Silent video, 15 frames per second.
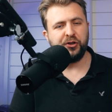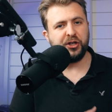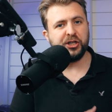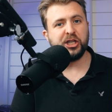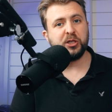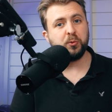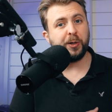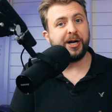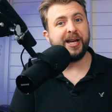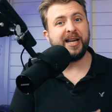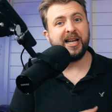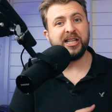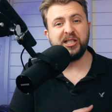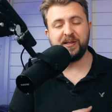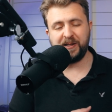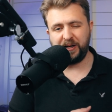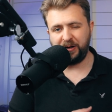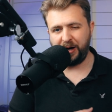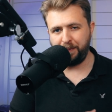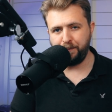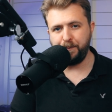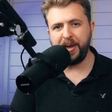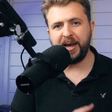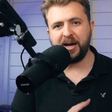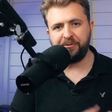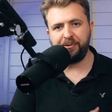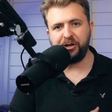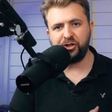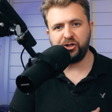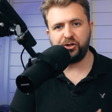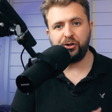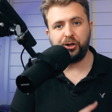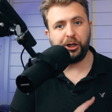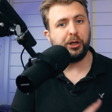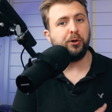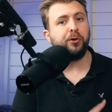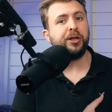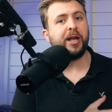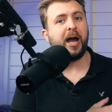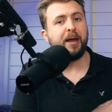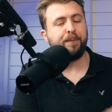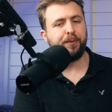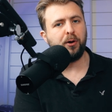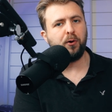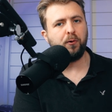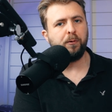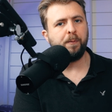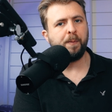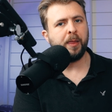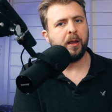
This is where he gets mega rich during the I P O.